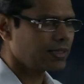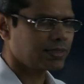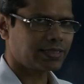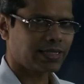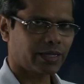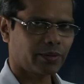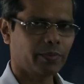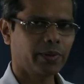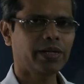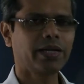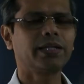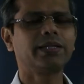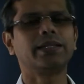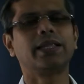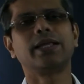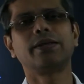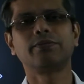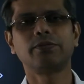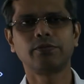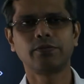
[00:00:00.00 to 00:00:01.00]
a segment, and
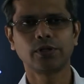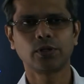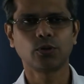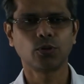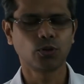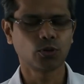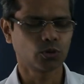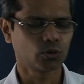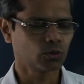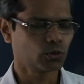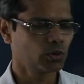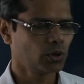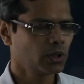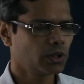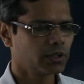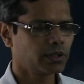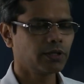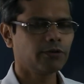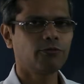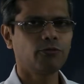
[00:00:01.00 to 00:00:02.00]
then we will go to
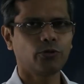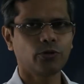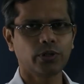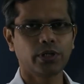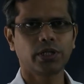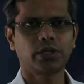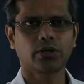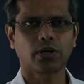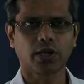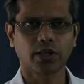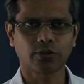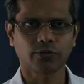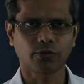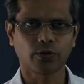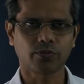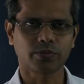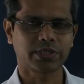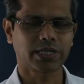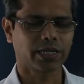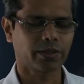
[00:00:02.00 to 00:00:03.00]
the Fourier
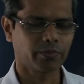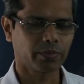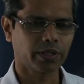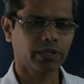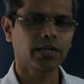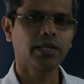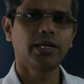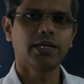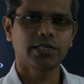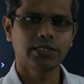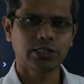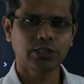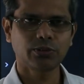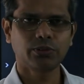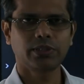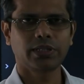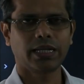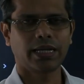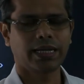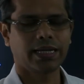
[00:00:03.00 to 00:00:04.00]
transform segment. See you
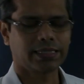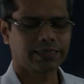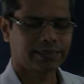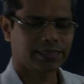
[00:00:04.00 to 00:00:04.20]
in the next